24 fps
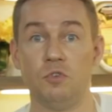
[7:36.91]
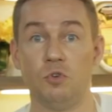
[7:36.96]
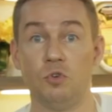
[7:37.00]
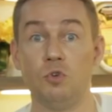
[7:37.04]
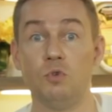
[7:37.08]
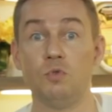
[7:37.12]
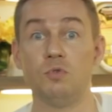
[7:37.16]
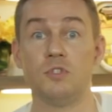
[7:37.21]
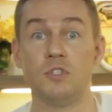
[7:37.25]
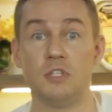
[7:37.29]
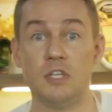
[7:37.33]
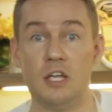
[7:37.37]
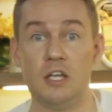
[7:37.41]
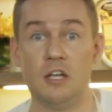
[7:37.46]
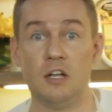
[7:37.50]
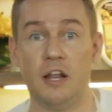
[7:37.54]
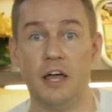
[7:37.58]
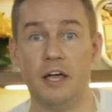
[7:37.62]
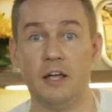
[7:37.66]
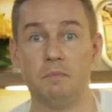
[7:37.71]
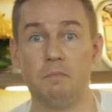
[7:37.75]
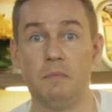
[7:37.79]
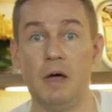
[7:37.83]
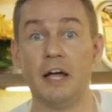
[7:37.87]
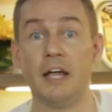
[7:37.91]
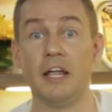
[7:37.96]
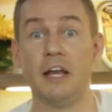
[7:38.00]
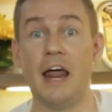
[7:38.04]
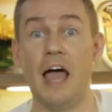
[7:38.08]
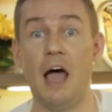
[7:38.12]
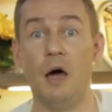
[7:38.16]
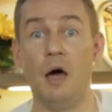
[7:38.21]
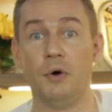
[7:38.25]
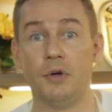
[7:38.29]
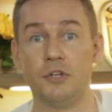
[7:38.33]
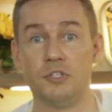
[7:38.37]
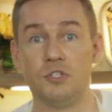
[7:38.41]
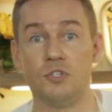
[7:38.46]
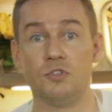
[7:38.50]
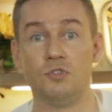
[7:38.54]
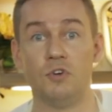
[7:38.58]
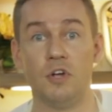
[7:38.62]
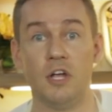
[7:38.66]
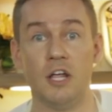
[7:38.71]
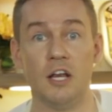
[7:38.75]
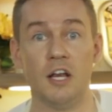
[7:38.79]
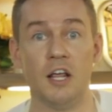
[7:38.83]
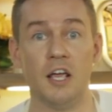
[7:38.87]
to QC, like Maginawa
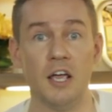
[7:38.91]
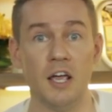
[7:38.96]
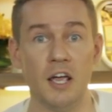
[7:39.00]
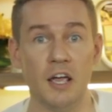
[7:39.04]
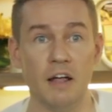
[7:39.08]
Street.